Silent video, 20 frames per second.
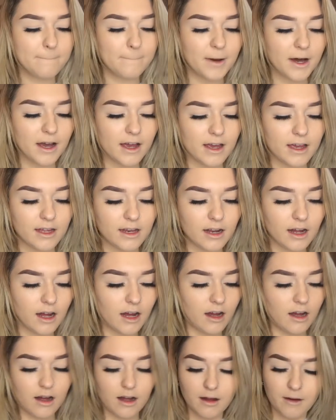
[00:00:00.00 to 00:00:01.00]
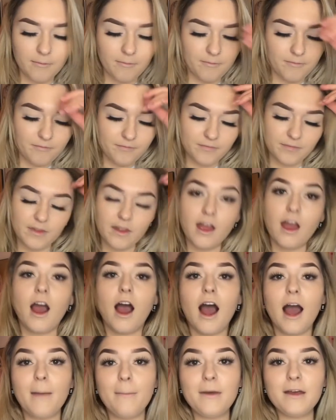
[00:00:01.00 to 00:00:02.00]
but um
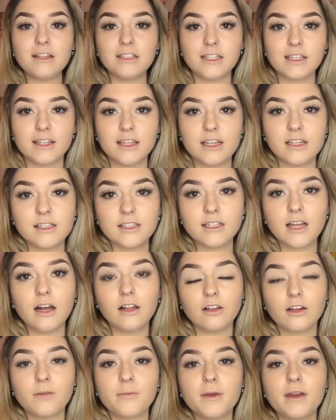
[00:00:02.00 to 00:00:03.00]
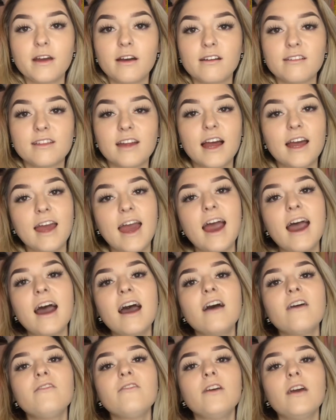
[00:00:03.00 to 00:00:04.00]
I picked this color because I
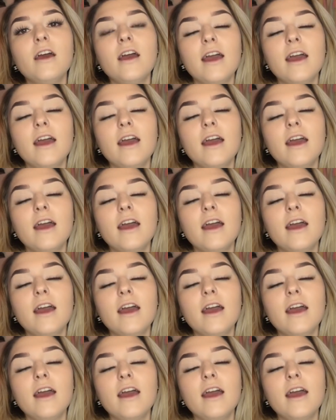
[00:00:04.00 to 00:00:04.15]
have